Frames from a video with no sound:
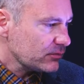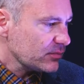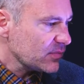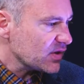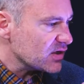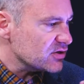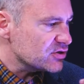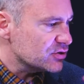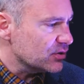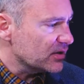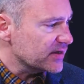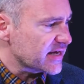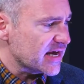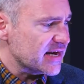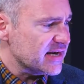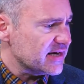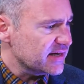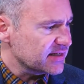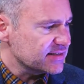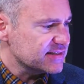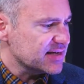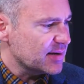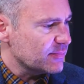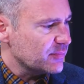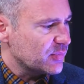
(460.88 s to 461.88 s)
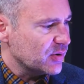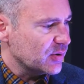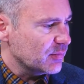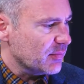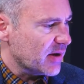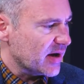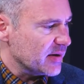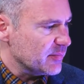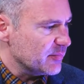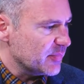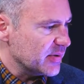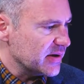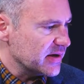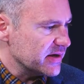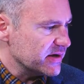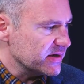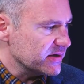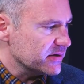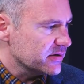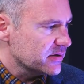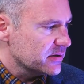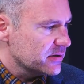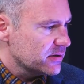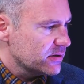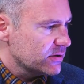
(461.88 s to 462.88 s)
So again, an example might
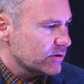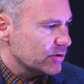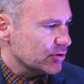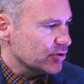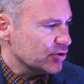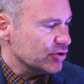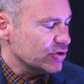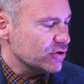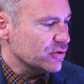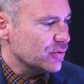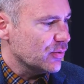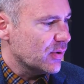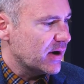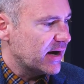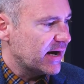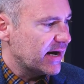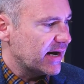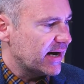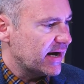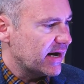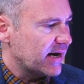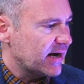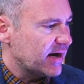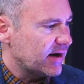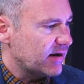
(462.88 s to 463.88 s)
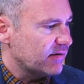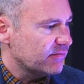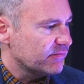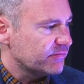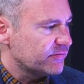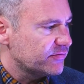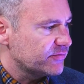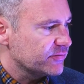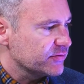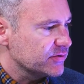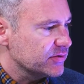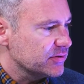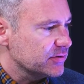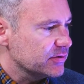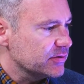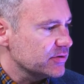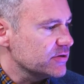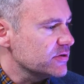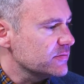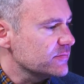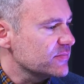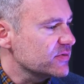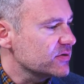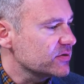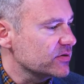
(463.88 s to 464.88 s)
be you have,
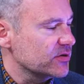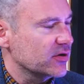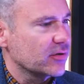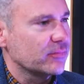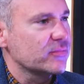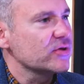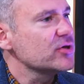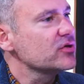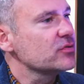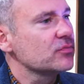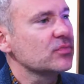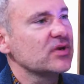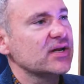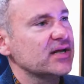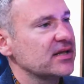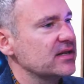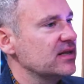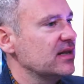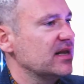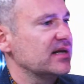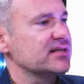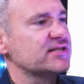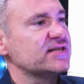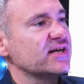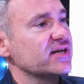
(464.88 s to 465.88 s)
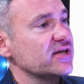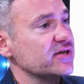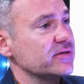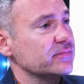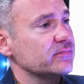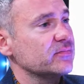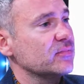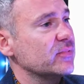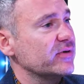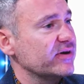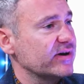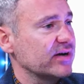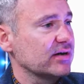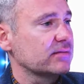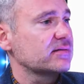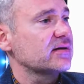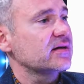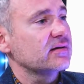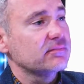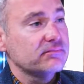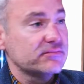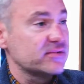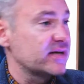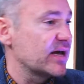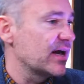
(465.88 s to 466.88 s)
let's say we're in a
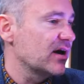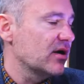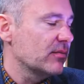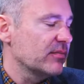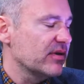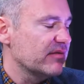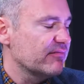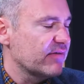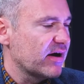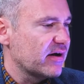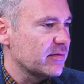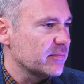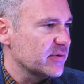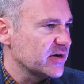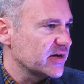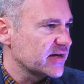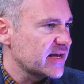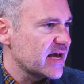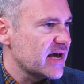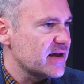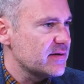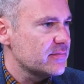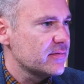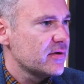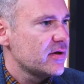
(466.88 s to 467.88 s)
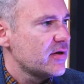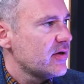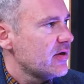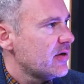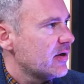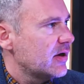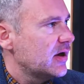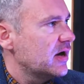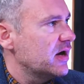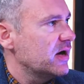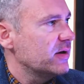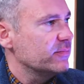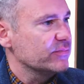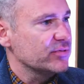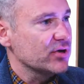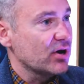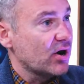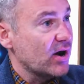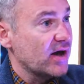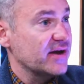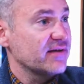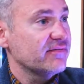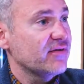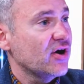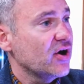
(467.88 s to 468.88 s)
care home environment again, you're
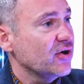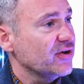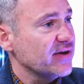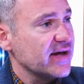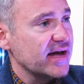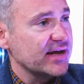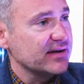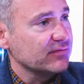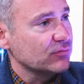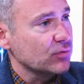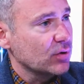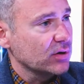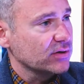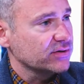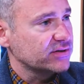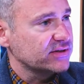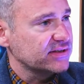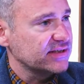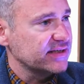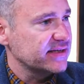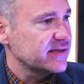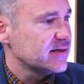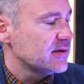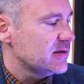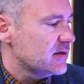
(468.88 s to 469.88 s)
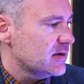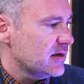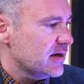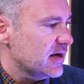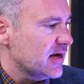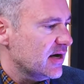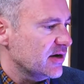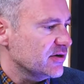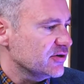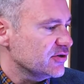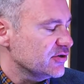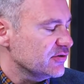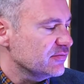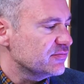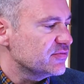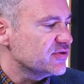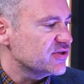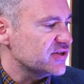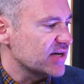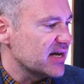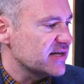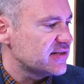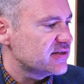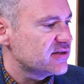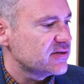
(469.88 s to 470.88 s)
head of audit, head of quality, and you've
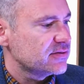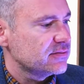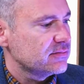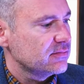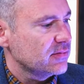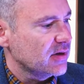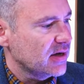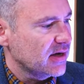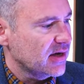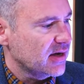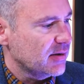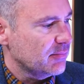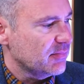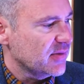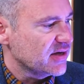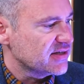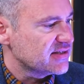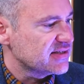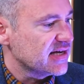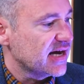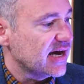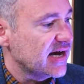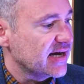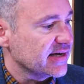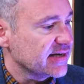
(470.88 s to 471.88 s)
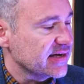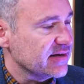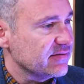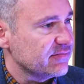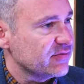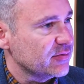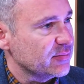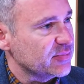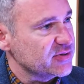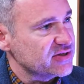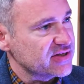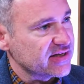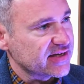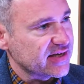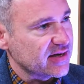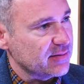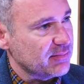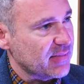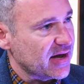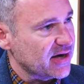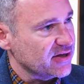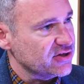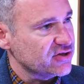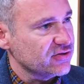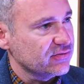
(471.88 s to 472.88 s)
set a target for a particular
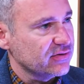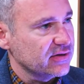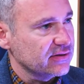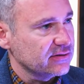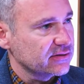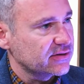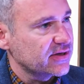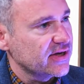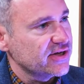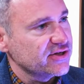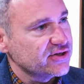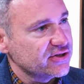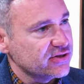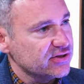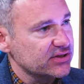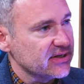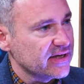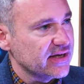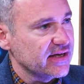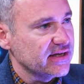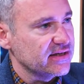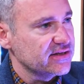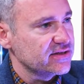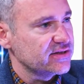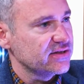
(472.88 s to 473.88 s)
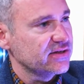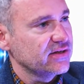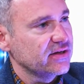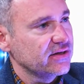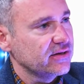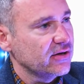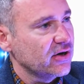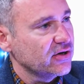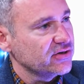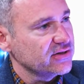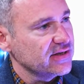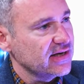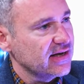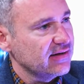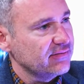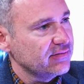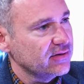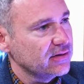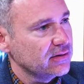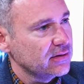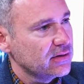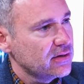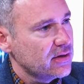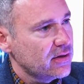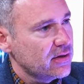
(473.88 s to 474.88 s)
manager at a location to hit a certain audit level.